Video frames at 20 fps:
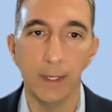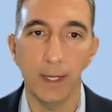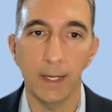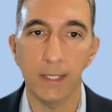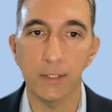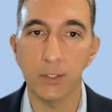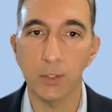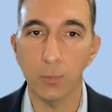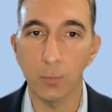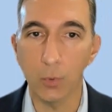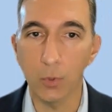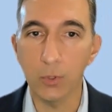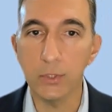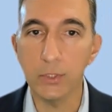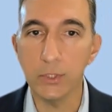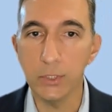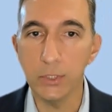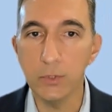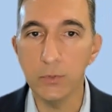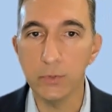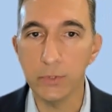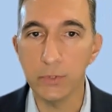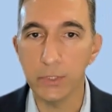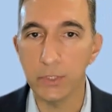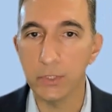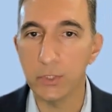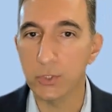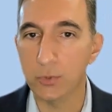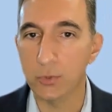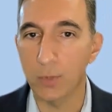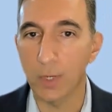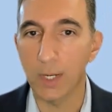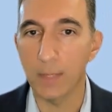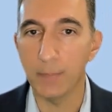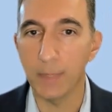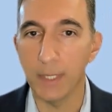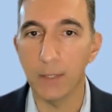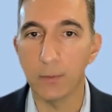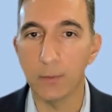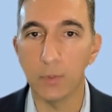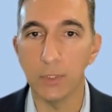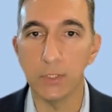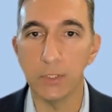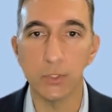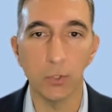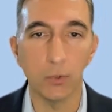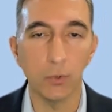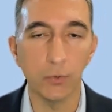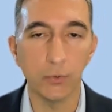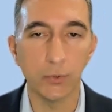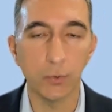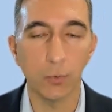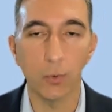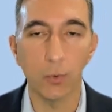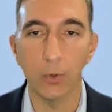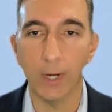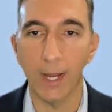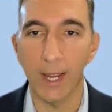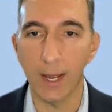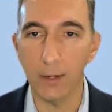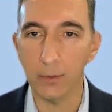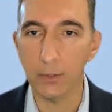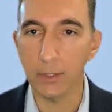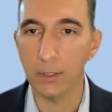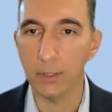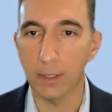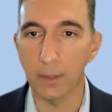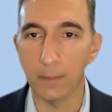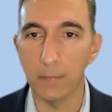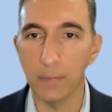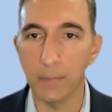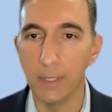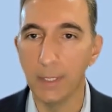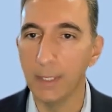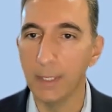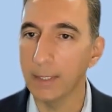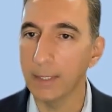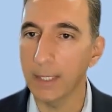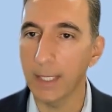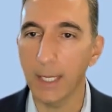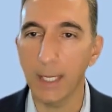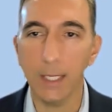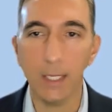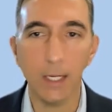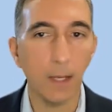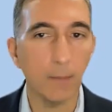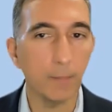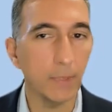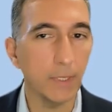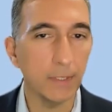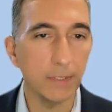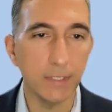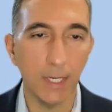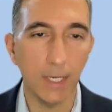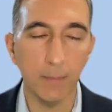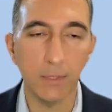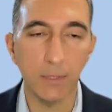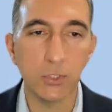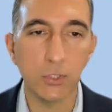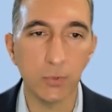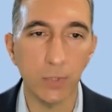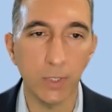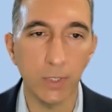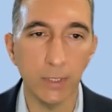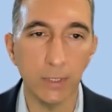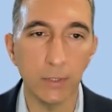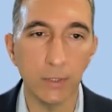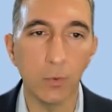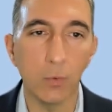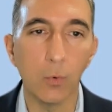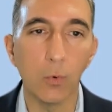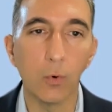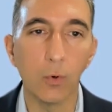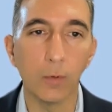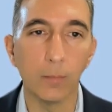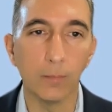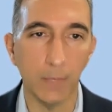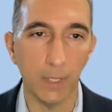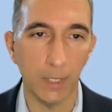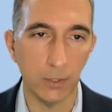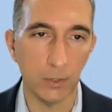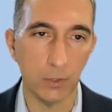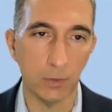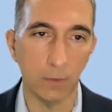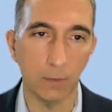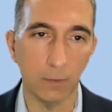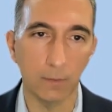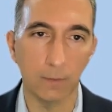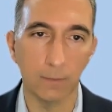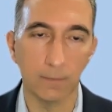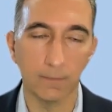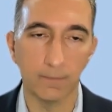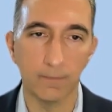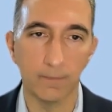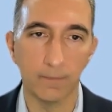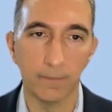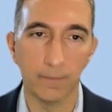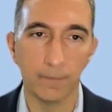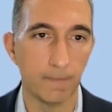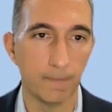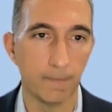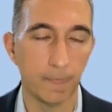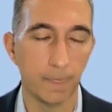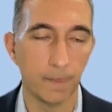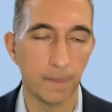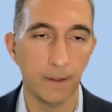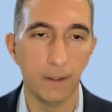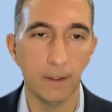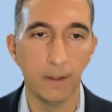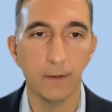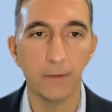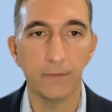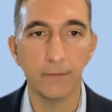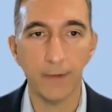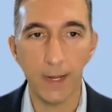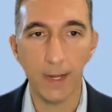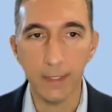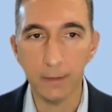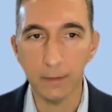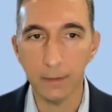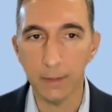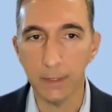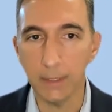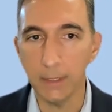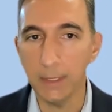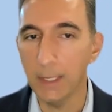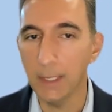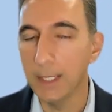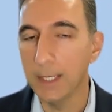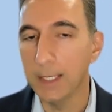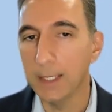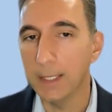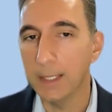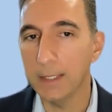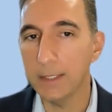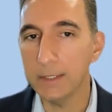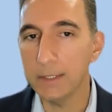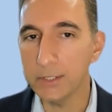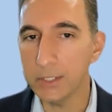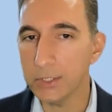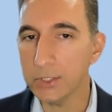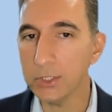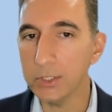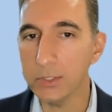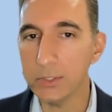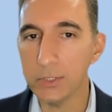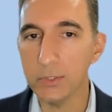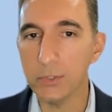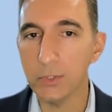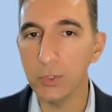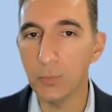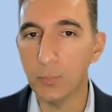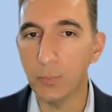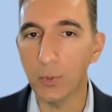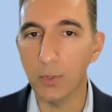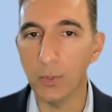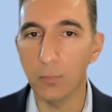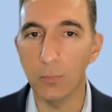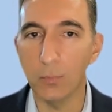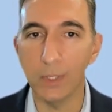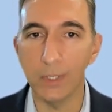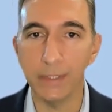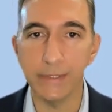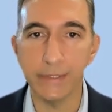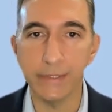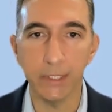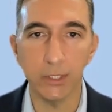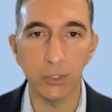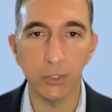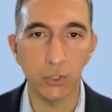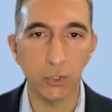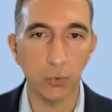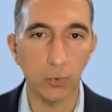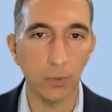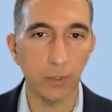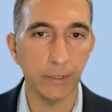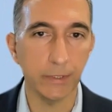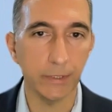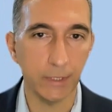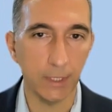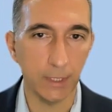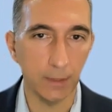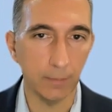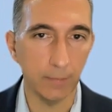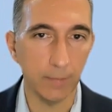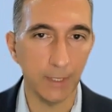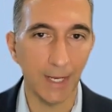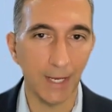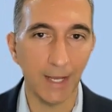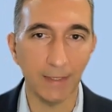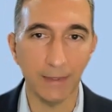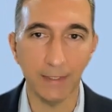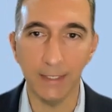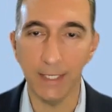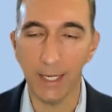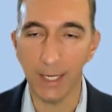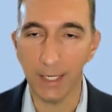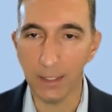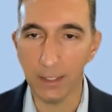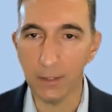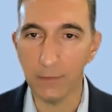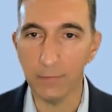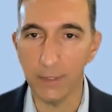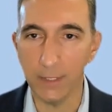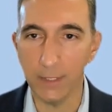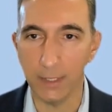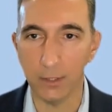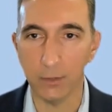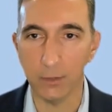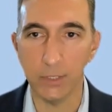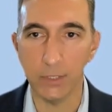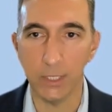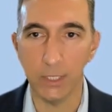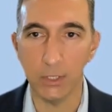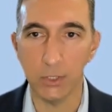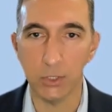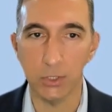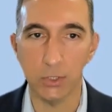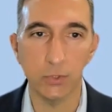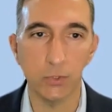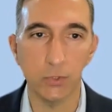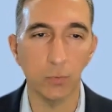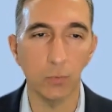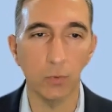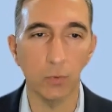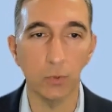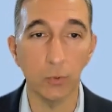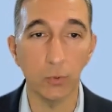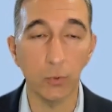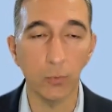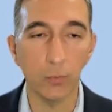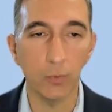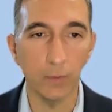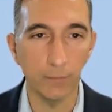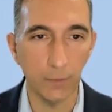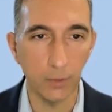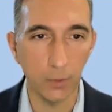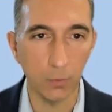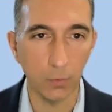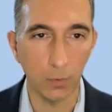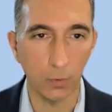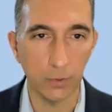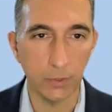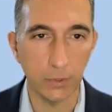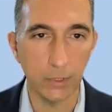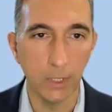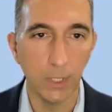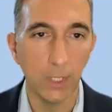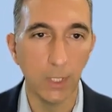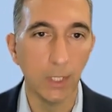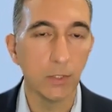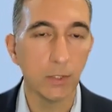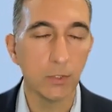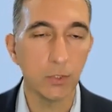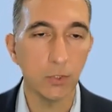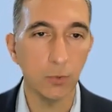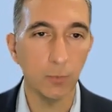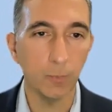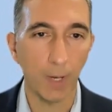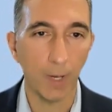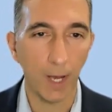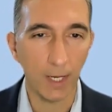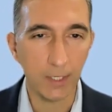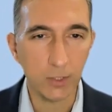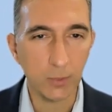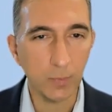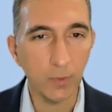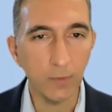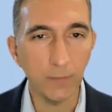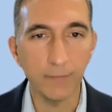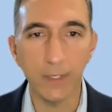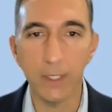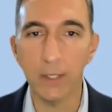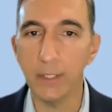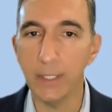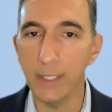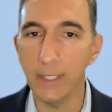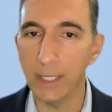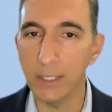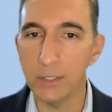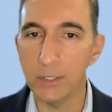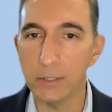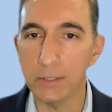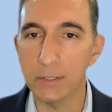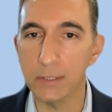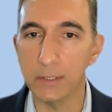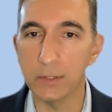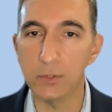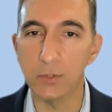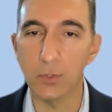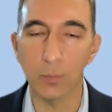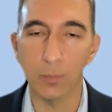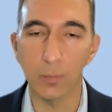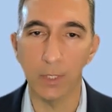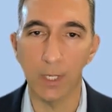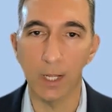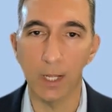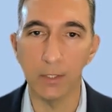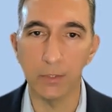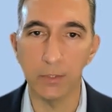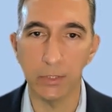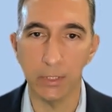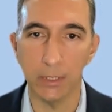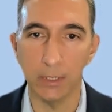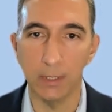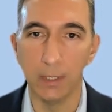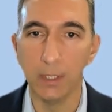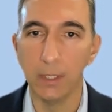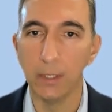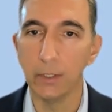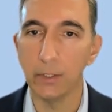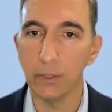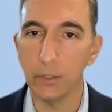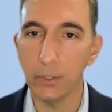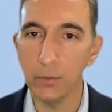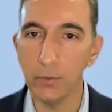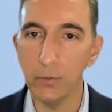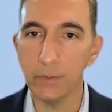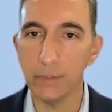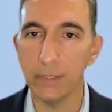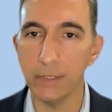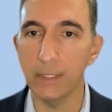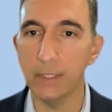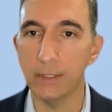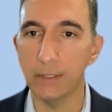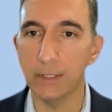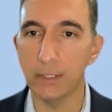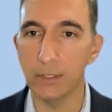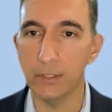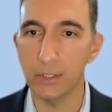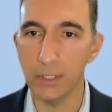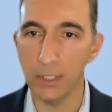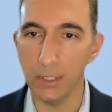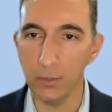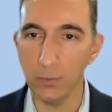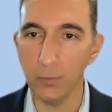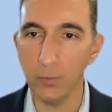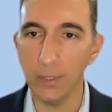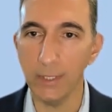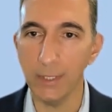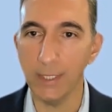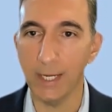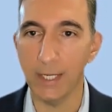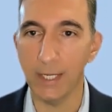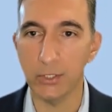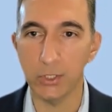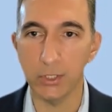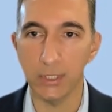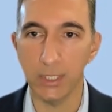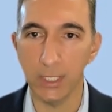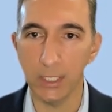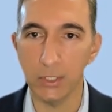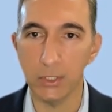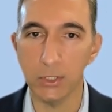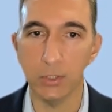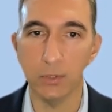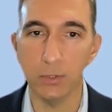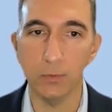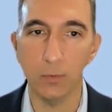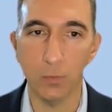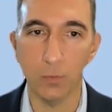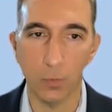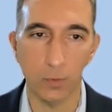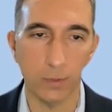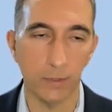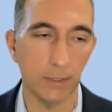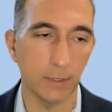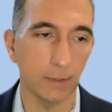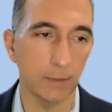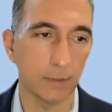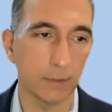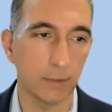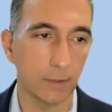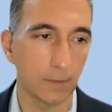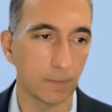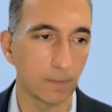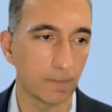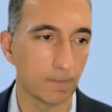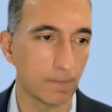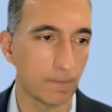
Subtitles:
as a word used to describe a result or outcome, cannot be demonstrated or measured. Finally, an addition to 2.1 is a short statement at the end of the annotation to alert reviewers to possible variations in terminology used in continuing education courses.